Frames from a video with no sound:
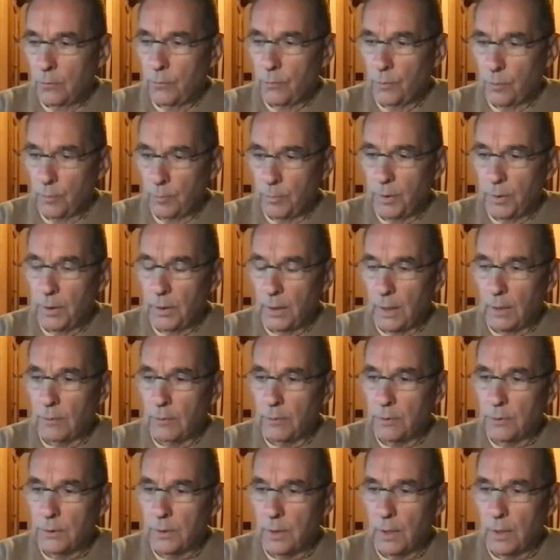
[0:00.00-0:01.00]
for me, I
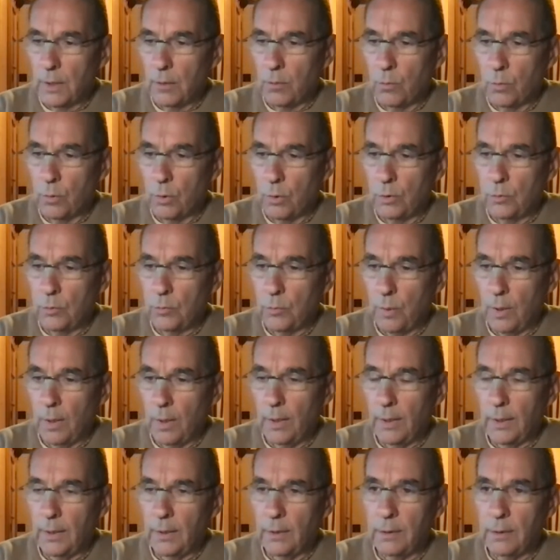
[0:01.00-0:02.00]
would say,
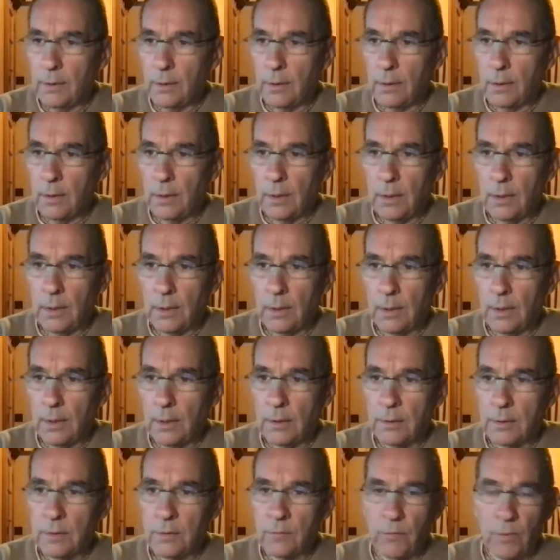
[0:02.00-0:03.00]
worldwide,
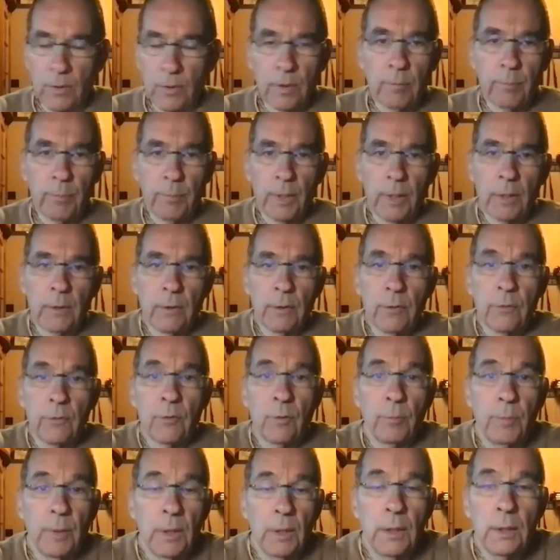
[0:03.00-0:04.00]
it's very apparent
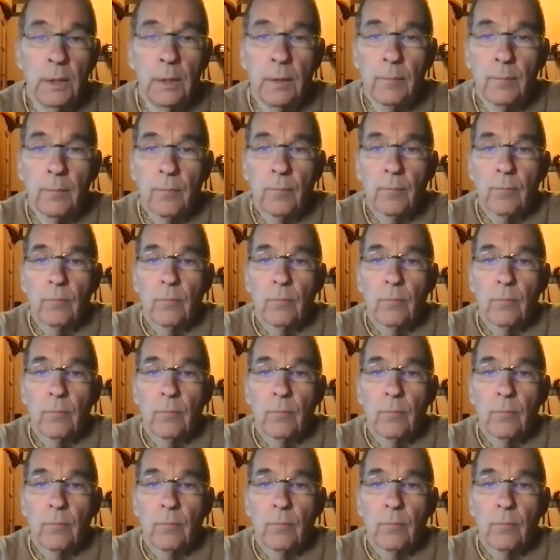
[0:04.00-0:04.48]
to me